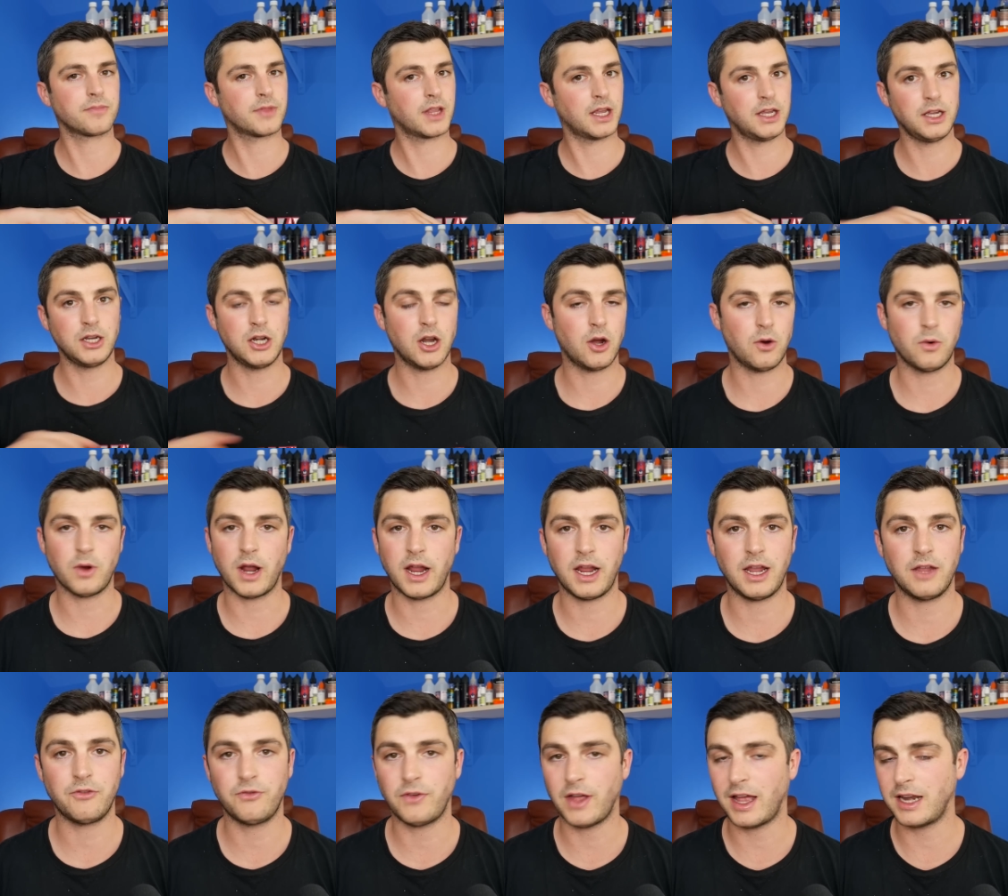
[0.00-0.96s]
you know,
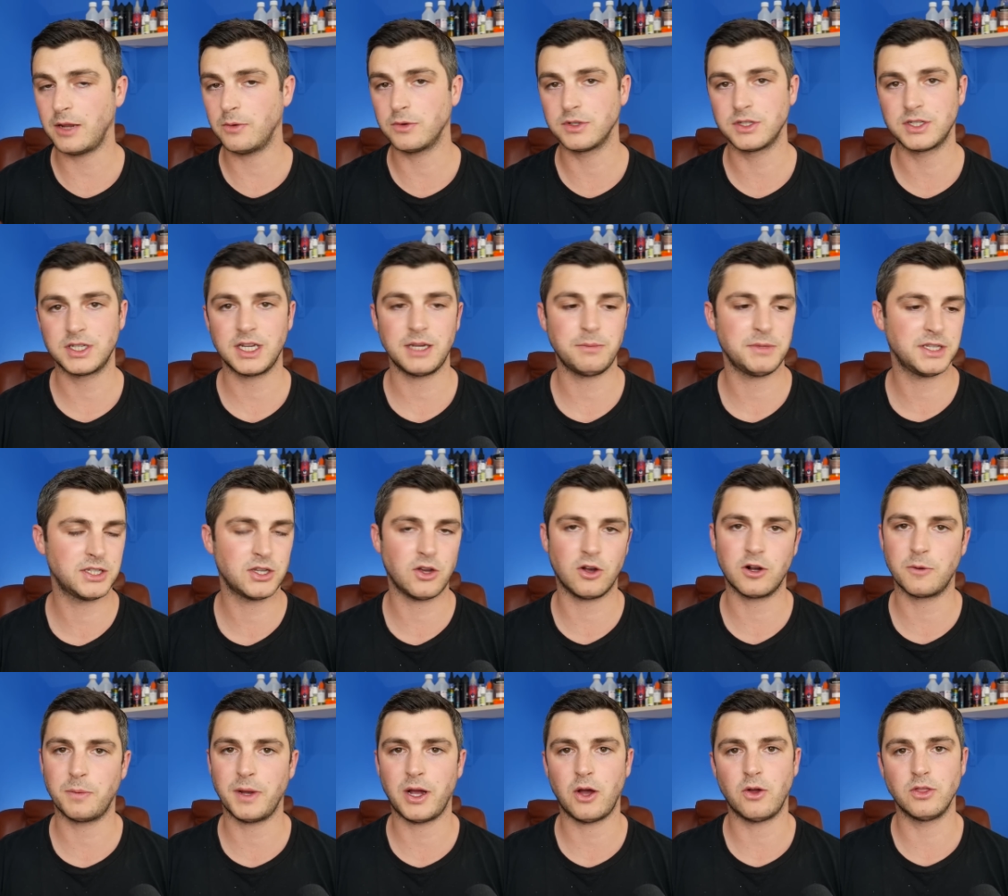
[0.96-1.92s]
if anyone see me
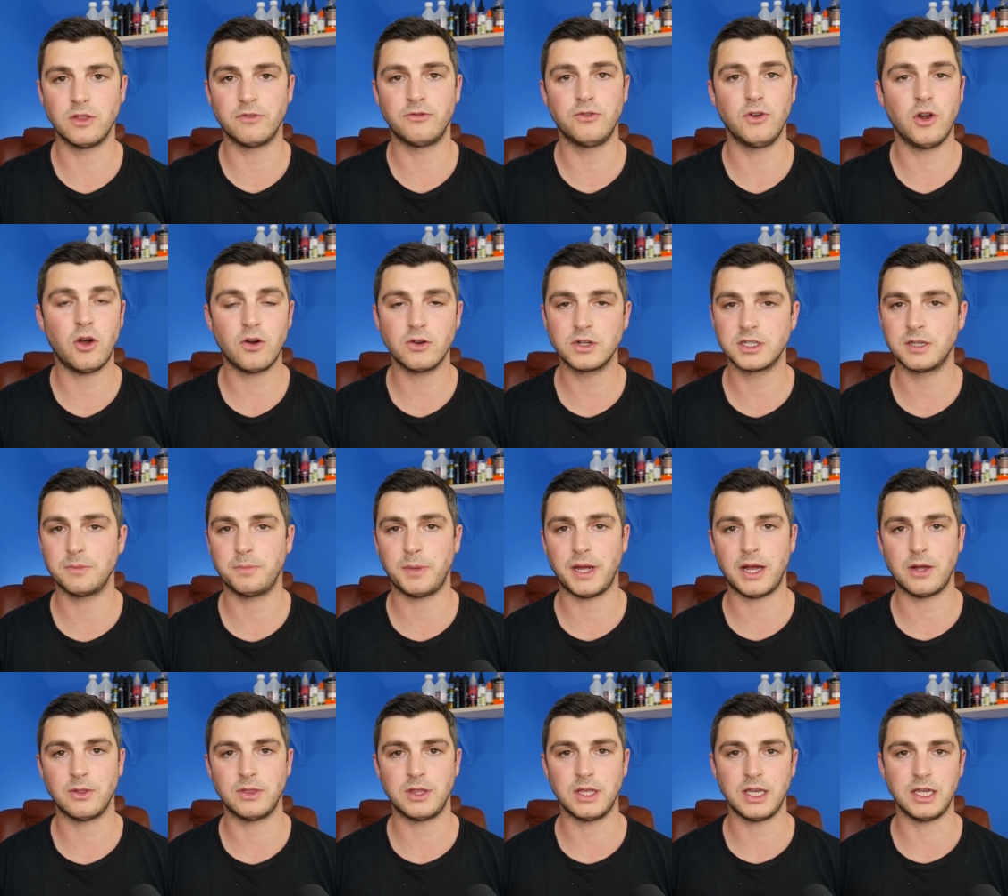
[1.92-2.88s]
talk about on the vlogs
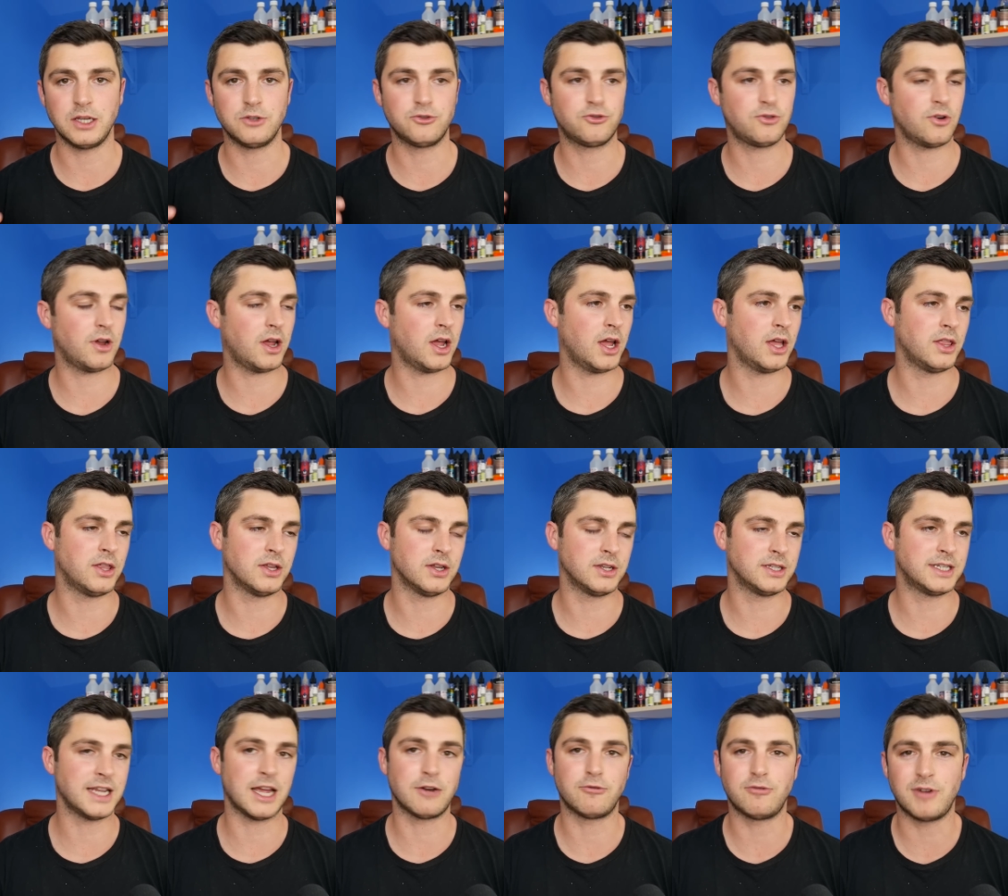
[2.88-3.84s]
about the uh, the
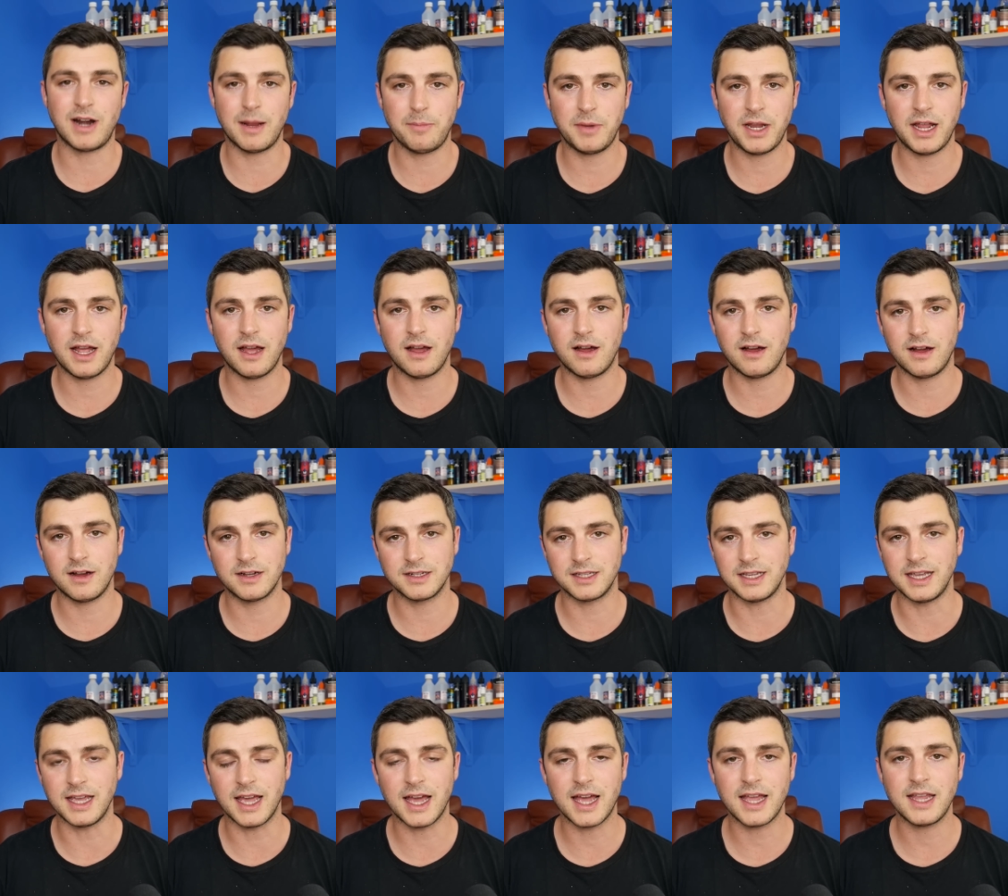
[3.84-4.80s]
dead rabbit
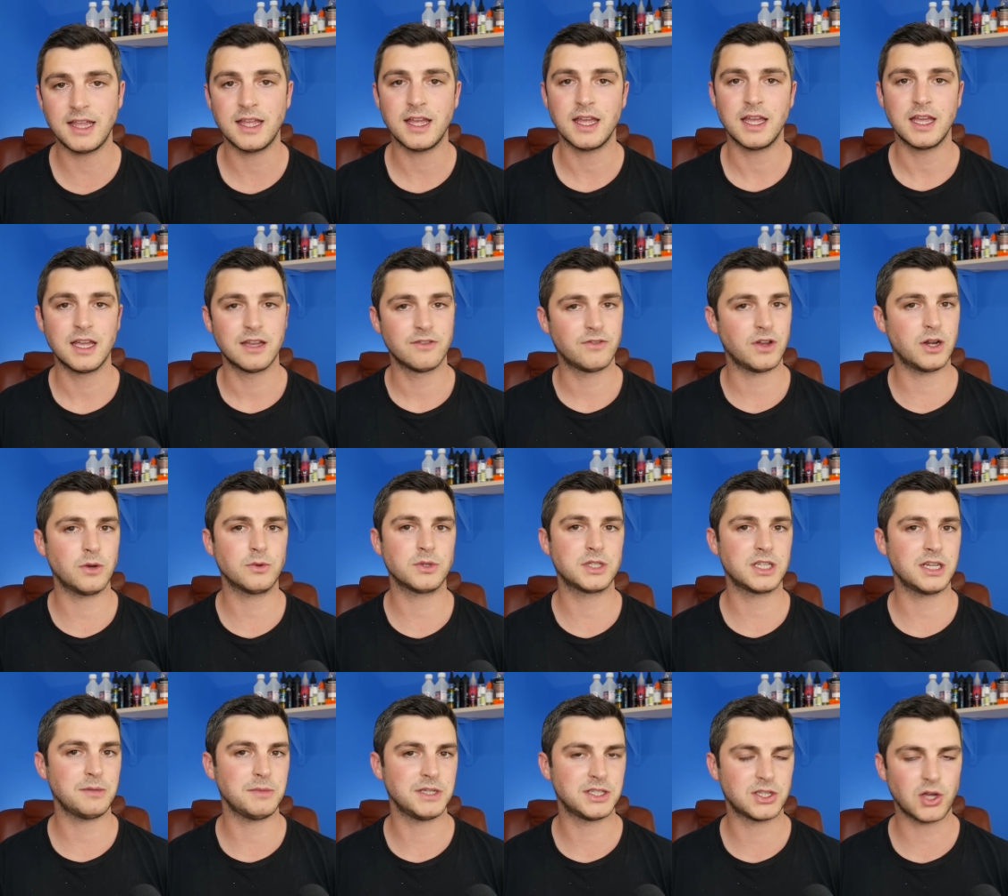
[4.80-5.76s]
RDA, if anyone
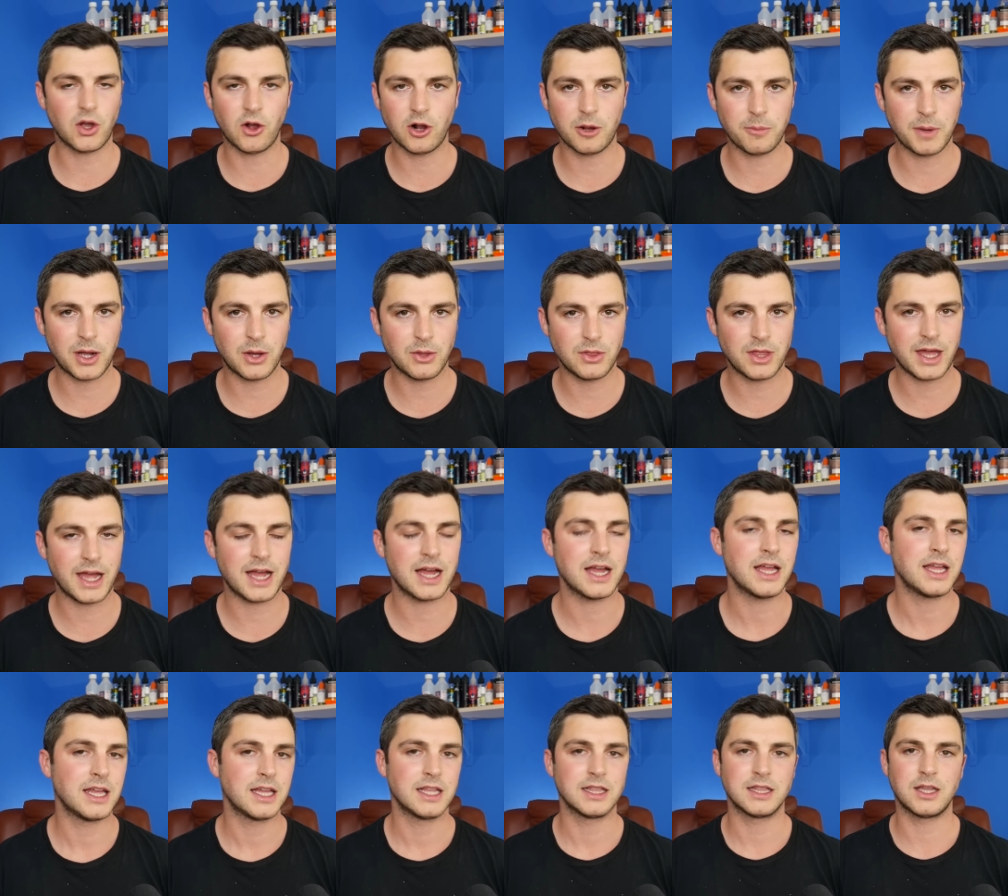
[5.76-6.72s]
see me talk about that,
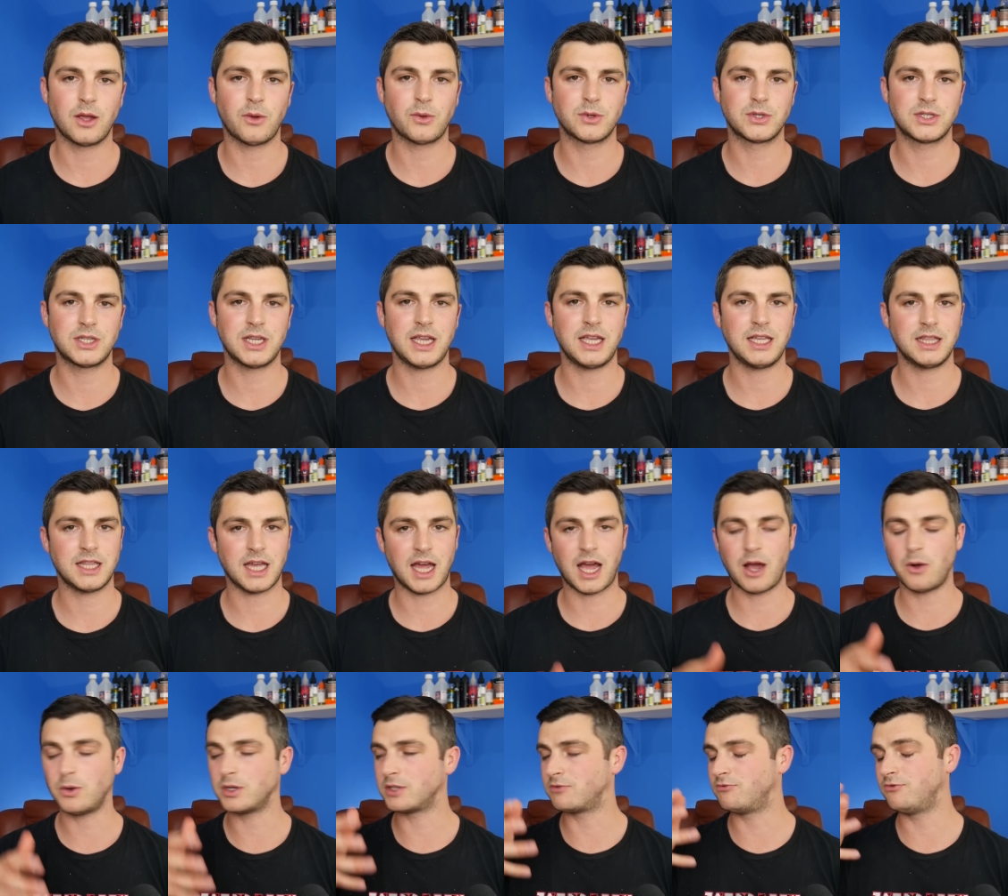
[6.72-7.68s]
they'll see that I
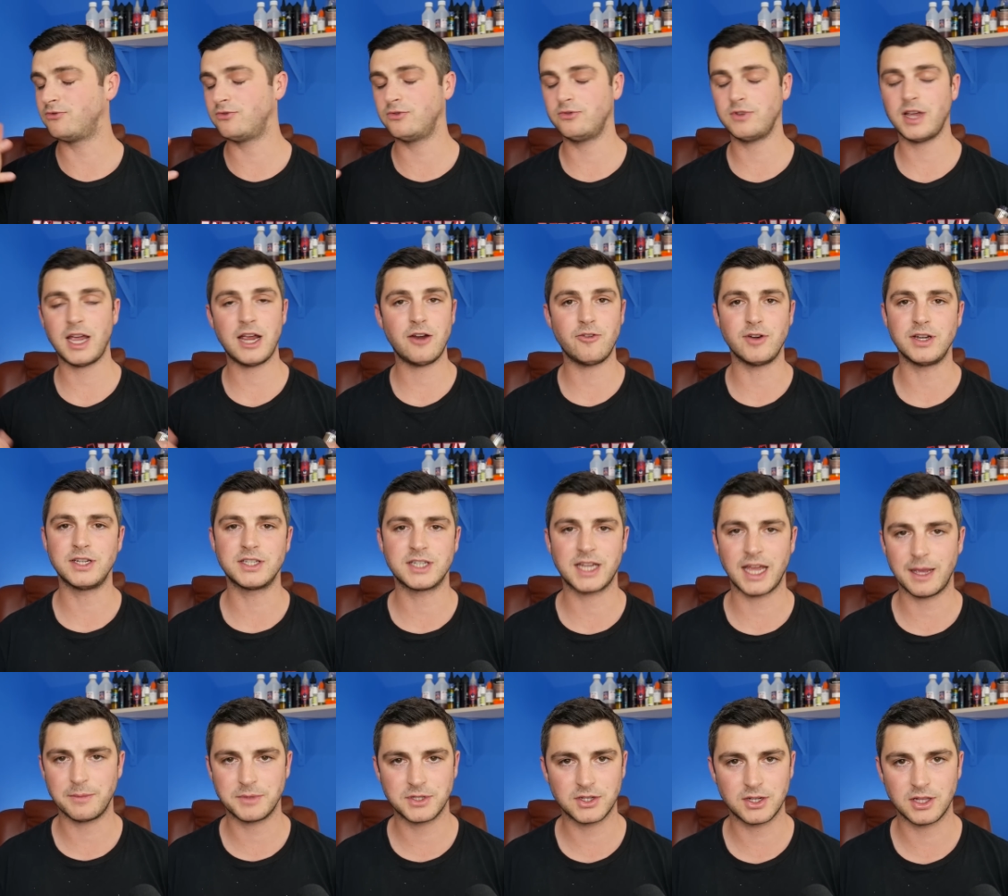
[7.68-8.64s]
was very
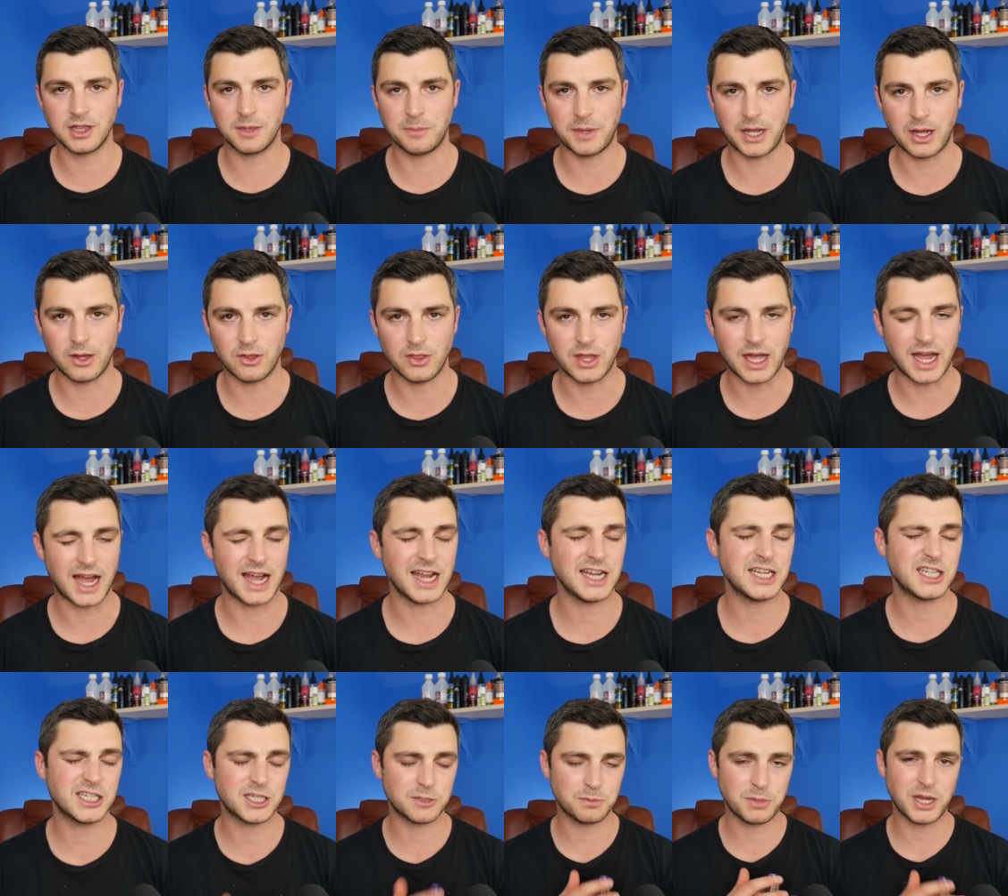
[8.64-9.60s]
skeptical about that,
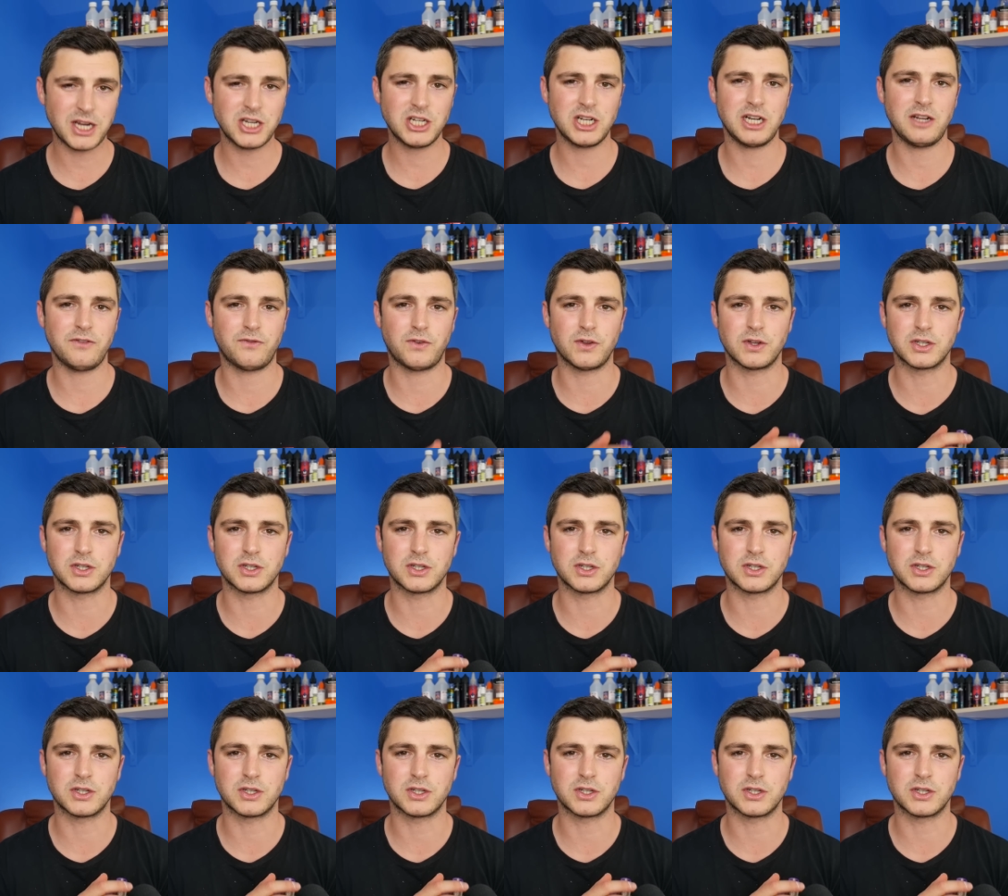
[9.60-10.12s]
especially for